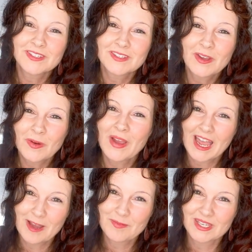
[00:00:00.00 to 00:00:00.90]
so
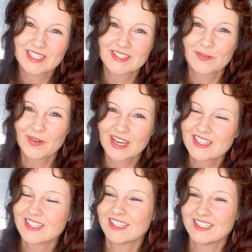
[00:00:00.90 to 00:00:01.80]
happy to
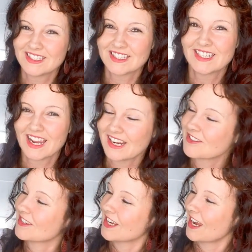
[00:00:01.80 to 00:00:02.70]
find that it did
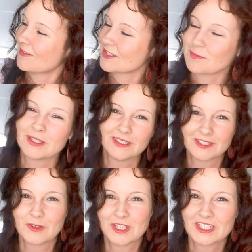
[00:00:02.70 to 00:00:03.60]
actually have some
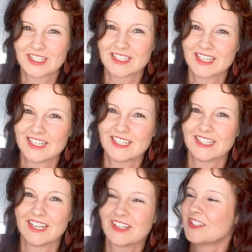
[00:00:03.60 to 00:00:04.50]
illustrations in it
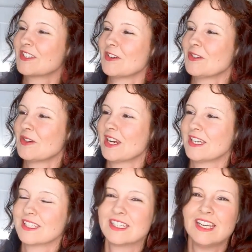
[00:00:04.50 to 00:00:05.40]
that I could show you
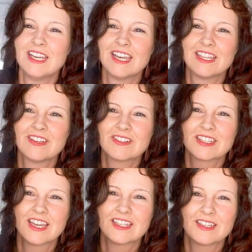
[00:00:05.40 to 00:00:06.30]
guys. And there's
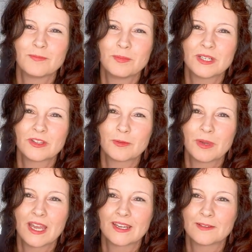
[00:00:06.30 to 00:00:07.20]
that bit on the
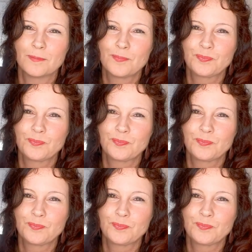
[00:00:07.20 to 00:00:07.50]
back.